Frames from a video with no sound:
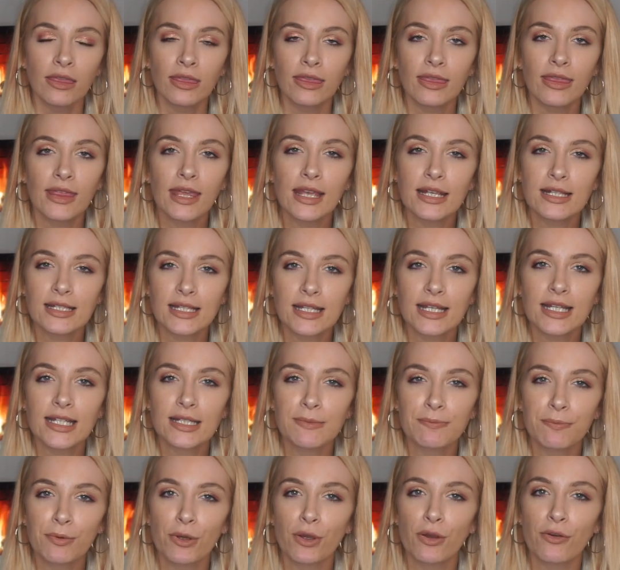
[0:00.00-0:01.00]
This is
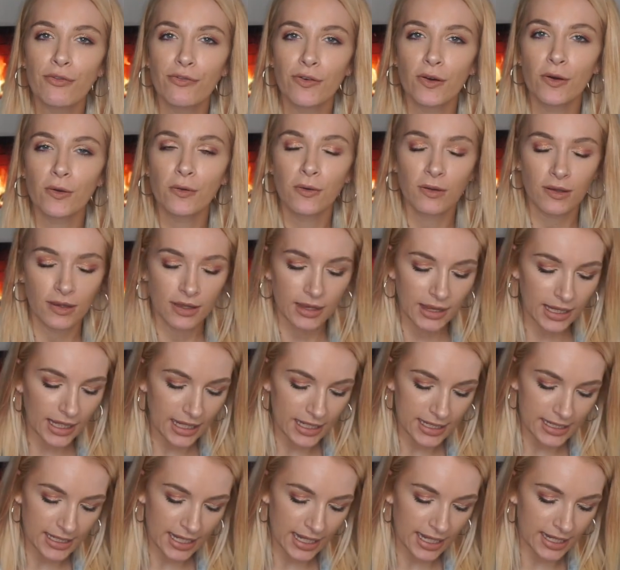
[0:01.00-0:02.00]
beautiful.
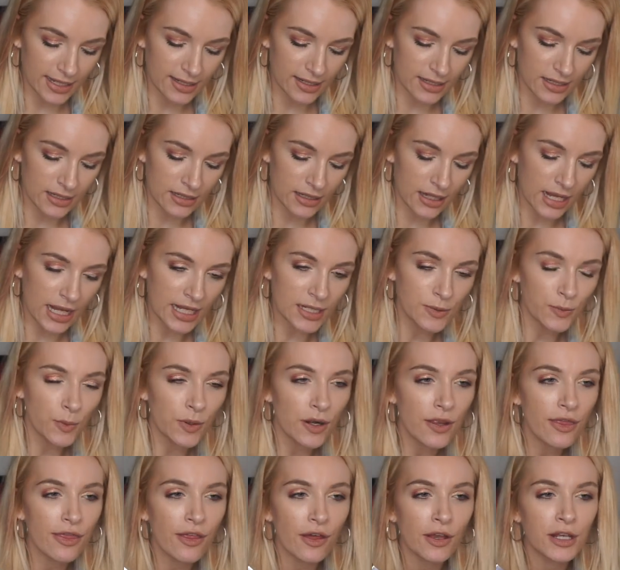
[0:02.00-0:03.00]
This is, it's
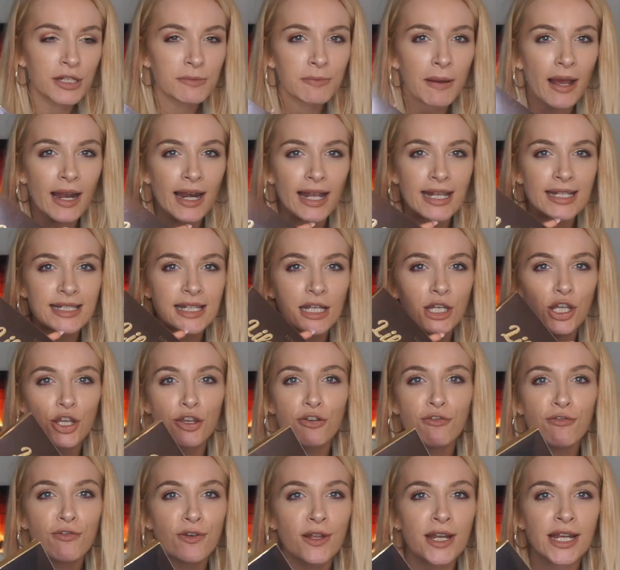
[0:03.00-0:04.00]
one of those palettes that you
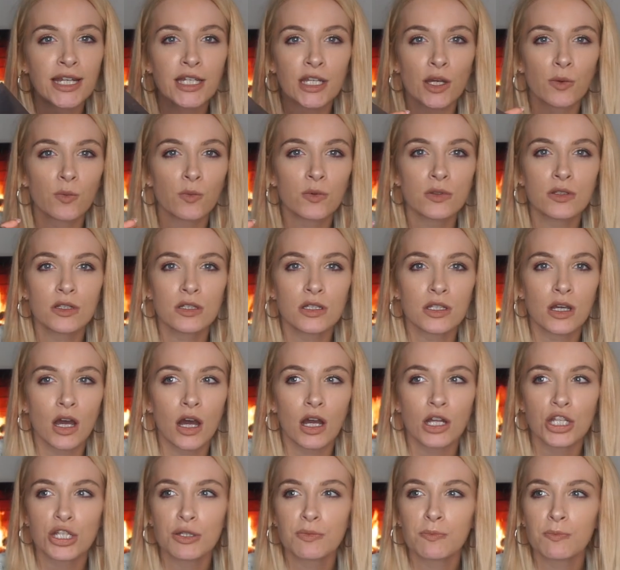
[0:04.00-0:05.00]
really don't want to
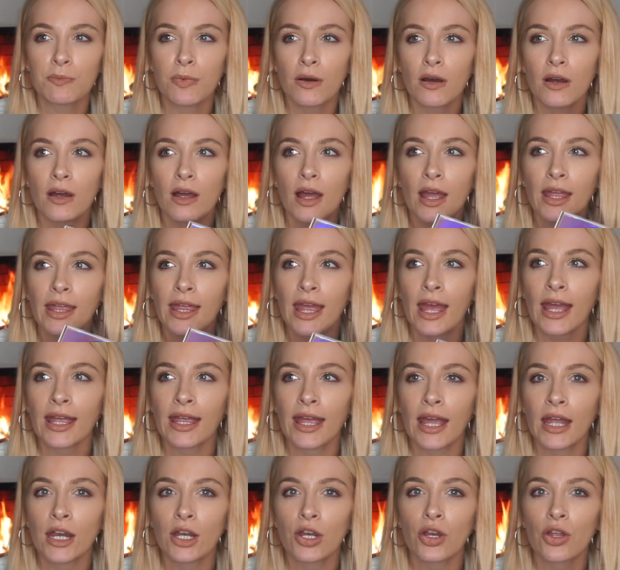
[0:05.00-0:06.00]
touch, but yet
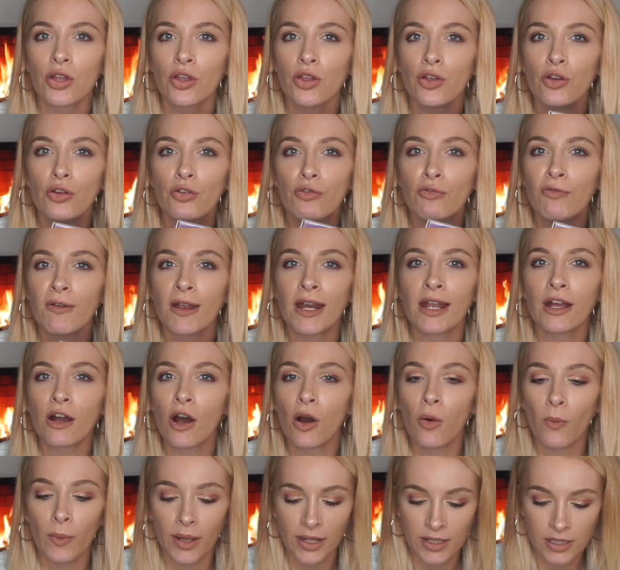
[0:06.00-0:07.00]
again, you really
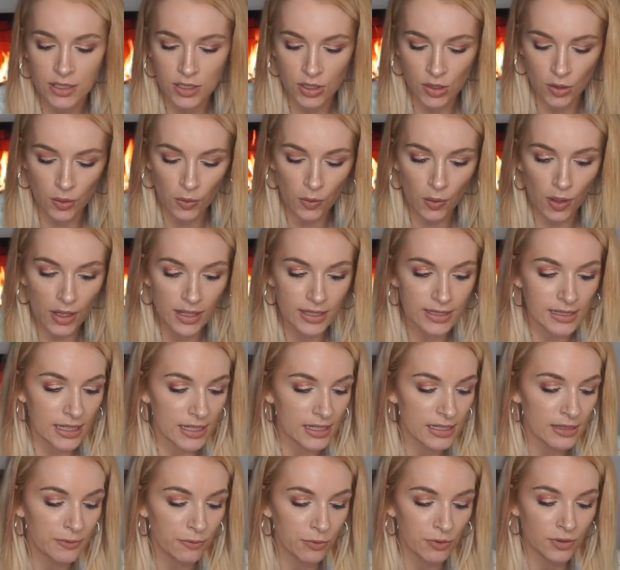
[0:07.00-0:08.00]
can't wait to
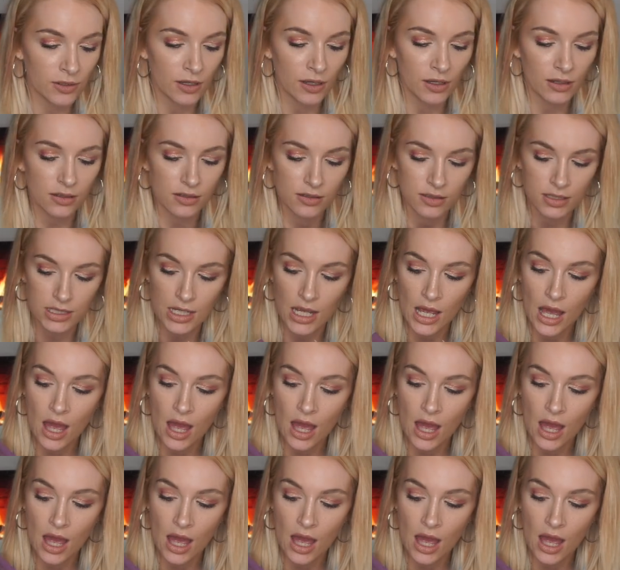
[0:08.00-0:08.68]
test the product.